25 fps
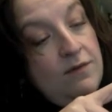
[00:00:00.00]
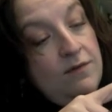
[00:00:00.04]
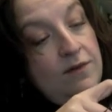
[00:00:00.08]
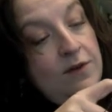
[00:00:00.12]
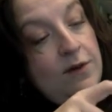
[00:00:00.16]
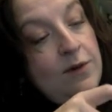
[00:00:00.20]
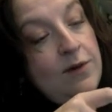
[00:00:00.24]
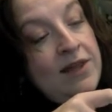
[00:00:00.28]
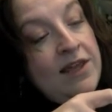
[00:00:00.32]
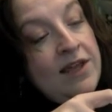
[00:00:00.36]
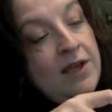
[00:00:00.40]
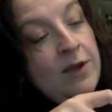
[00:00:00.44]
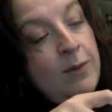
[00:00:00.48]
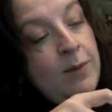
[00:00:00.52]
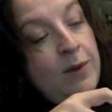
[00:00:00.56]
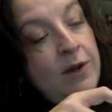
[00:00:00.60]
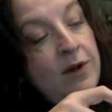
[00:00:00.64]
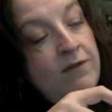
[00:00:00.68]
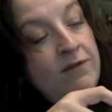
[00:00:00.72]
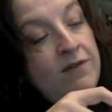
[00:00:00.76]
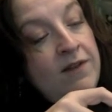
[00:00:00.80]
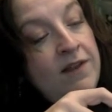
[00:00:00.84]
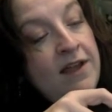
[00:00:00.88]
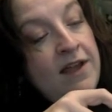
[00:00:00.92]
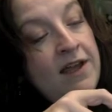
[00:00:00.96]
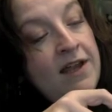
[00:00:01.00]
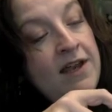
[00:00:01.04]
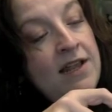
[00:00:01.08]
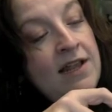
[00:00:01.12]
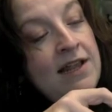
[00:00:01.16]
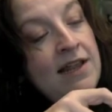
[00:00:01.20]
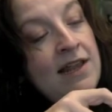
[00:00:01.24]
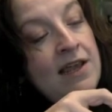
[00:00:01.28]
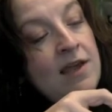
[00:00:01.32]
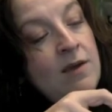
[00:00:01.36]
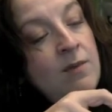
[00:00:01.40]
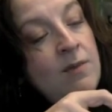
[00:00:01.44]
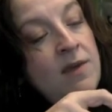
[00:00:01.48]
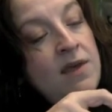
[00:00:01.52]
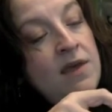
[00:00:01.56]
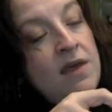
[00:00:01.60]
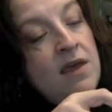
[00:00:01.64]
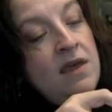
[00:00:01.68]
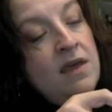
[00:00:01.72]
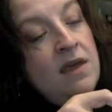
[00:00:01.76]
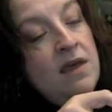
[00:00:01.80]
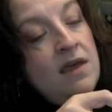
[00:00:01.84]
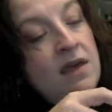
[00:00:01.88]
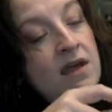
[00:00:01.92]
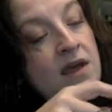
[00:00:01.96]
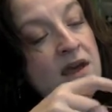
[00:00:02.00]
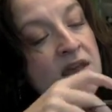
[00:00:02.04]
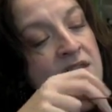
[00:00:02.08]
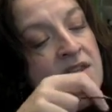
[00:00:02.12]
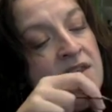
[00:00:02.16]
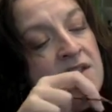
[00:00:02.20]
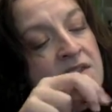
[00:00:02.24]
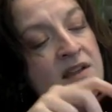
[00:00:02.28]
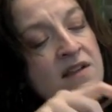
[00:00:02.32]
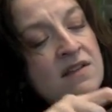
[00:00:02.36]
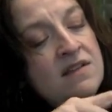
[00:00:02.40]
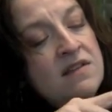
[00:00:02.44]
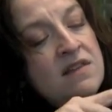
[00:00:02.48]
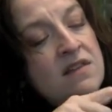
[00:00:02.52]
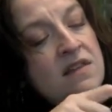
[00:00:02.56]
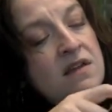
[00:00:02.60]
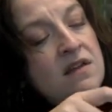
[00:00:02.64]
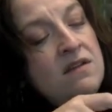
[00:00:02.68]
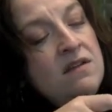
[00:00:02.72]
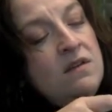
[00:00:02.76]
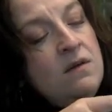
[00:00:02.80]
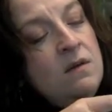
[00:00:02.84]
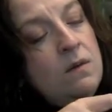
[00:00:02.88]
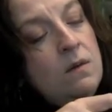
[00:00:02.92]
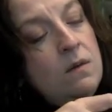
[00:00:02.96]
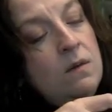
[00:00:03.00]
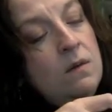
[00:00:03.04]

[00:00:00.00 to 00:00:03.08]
Float like a butterfly, knit like a bee. I think that's a thing too.